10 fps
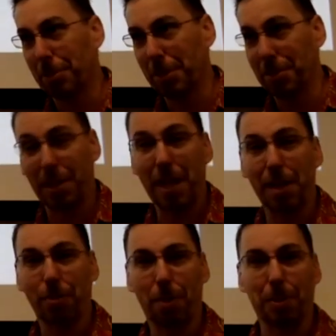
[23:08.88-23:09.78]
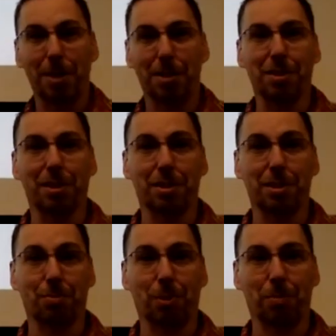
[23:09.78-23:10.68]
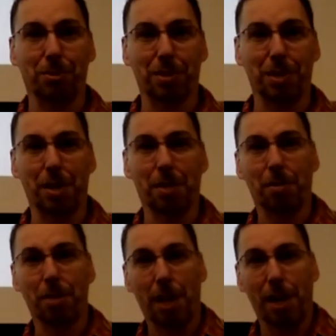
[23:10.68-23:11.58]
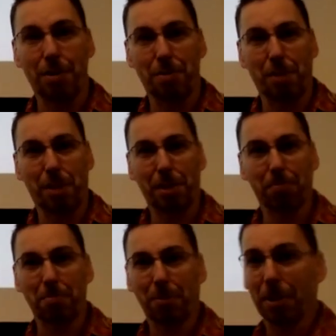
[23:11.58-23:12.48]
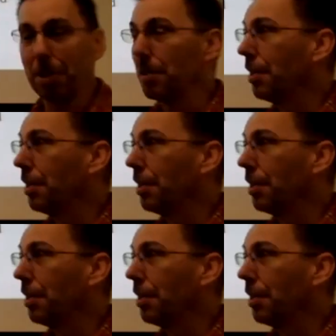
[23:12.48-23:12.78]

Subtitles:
is the chaotropic agent that disrupts the hydrogen bonding. Okay?